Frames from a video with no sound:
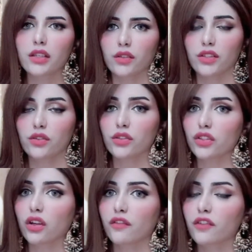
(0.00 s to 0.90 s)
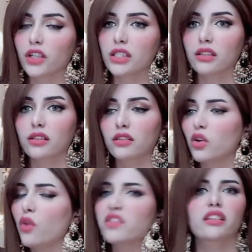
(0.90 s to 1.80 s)
So as soon as you confront,
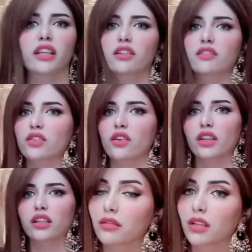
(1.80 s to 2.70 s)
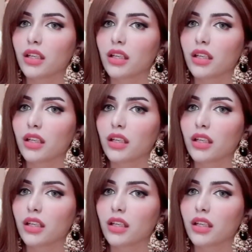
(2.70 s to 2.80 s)
you're always going to hear a sorry.